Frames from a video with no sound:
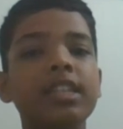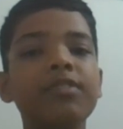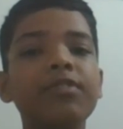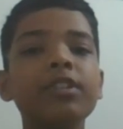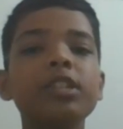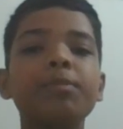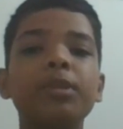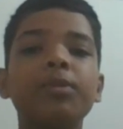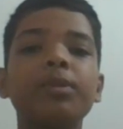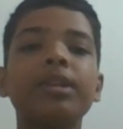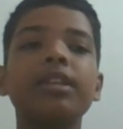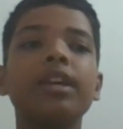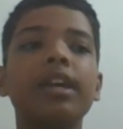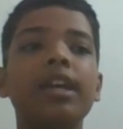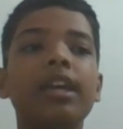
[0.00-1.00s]
the difference
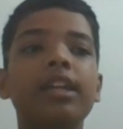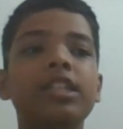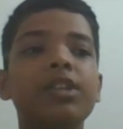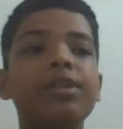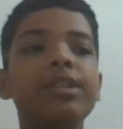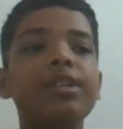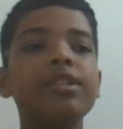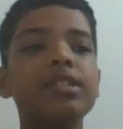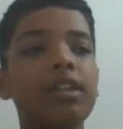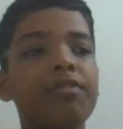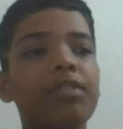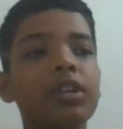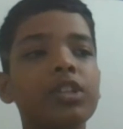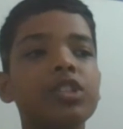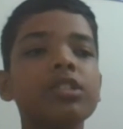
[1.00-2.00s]
between a generators and
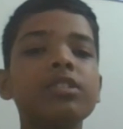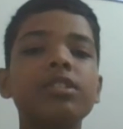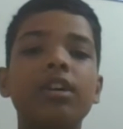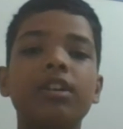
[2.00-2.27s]
a functions.